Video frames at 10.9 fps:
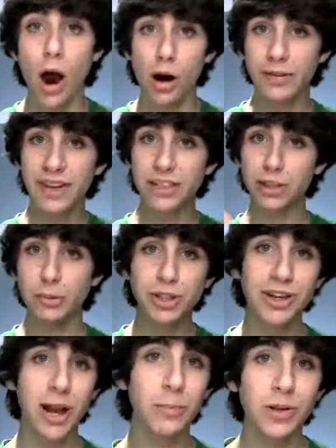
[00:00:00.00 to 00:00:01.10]
are in the
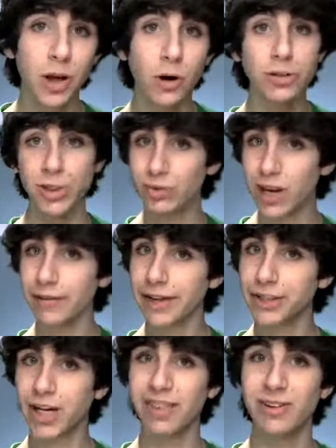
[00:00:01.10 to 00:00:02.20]
description down below, so
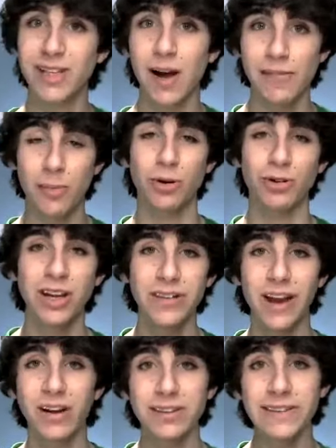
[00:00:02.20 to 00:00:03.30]
definitely check those out for more
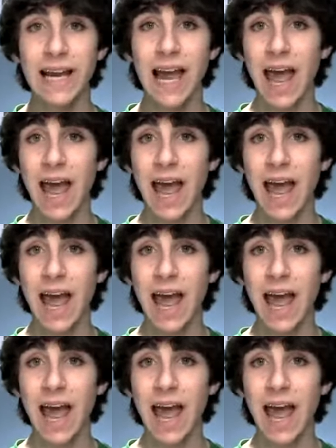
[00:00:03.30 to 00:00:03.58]
details.